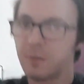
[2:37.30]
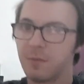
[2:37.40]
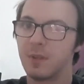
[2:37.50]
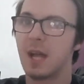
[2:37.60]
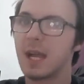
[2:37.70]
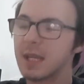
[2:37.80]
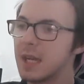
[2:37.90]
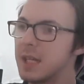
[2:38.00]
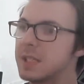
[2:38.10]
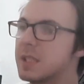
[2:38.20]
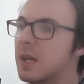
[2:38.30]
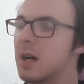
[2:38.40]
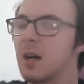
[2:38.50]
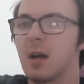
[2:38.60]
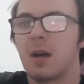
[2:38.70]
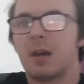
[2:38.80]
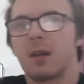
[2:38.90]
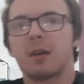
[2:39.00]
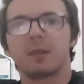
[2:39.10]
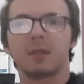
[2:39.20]
for that case, uh,
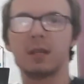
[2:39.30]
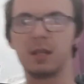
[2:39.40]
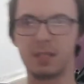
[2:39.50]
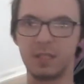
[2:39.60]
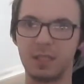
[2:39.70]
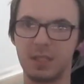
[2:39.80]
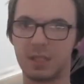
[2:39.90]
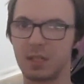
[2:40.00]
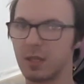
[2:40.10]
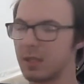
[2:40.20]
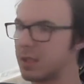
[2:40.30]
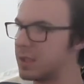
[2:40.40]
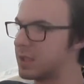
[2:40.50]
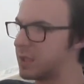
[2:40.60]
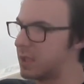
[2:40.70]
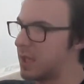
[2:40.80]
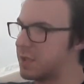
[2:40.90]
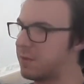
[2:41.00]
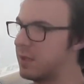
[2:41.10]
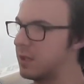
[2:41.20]
yeah, this is this is today's
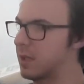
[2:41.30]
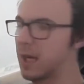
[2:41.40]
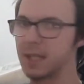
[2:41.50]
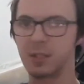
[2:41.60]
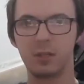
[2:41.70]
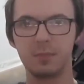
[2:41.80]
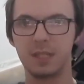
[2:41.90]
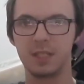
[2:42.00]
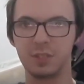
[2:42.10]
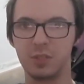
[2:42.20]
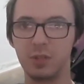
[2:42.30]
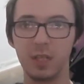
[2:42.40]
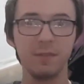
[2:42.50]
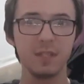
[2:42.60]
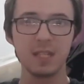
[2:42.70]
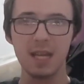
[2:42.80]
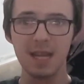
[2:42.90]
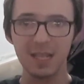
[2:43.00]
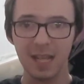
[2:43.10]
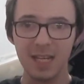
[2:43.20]
video, guys. I hope you guys enjoyed. If you
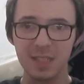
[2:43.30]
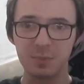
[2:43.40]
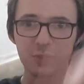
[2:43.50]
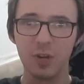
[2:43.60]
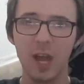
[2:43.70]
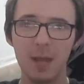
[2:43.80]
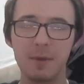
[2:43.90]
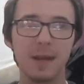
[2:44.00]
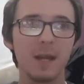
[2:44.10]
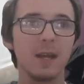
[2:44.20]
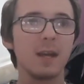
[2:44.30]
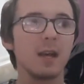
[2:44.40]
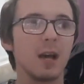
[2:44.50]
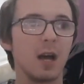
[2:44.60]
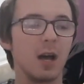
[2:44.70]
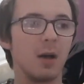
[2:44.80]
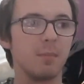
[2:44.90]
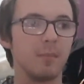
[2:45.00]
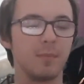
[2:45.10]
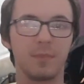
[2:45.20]
did, like and subscribe.
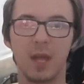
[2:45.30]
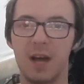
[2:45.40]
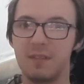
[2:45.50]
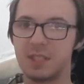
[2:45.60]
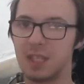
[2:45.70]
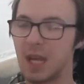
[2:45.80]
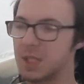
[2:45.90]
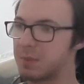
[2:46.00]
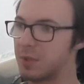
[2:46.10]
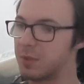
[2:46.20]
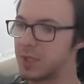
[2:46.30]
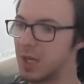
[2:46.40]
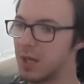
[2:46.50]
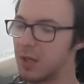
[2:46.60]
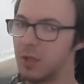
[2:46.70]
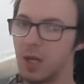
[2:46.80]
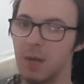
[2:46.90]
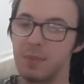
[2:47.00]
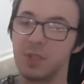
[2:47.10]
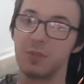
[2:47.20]
Um, obviously, Hazbin Hotel
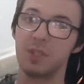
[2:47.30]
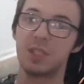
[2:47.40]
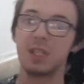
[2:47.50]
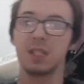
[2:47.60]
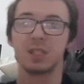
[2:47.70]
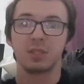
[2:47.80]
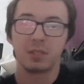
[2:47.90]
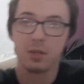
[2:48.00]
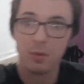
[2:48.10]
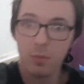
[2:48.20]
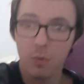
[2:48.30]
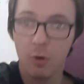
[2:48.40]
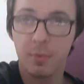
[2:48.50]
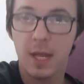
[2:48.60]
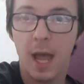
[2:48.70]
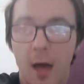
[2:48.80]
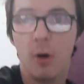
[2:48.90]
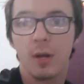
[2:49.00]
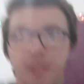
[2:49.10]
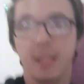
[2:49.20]
episode 6 will be
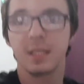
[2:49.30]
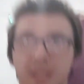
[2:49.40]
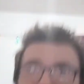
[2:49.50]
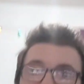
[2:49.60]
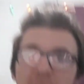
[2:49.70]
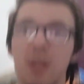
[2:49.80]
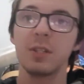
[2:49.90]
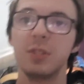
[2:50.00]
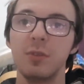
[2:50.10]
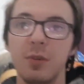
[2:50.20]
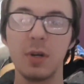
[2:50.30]
out in like the next day or two.